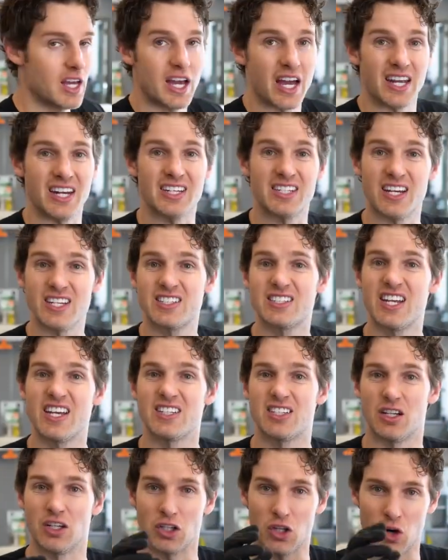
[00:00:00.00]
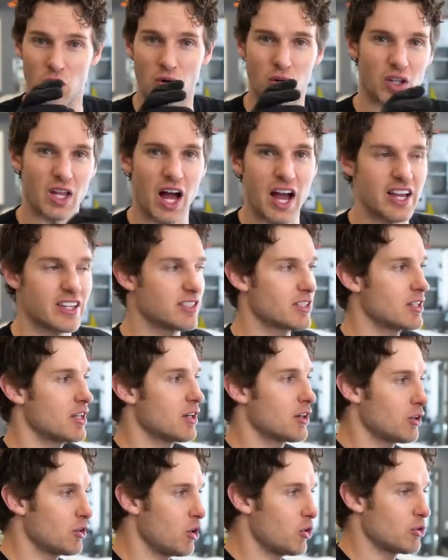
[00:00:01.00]
and it does tend to localize
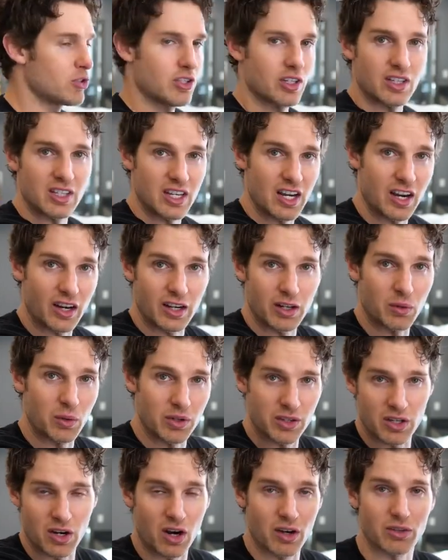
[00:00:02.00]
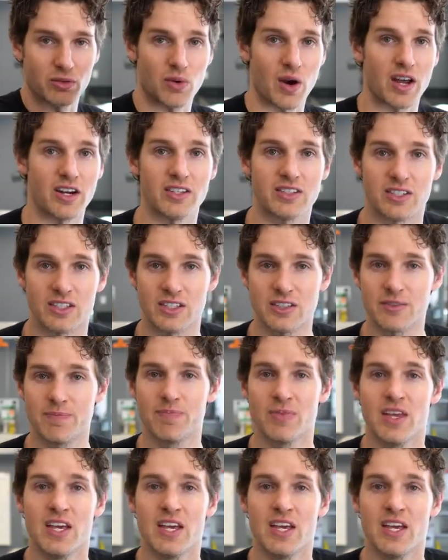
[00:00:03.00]
close to the area where the arthritis is.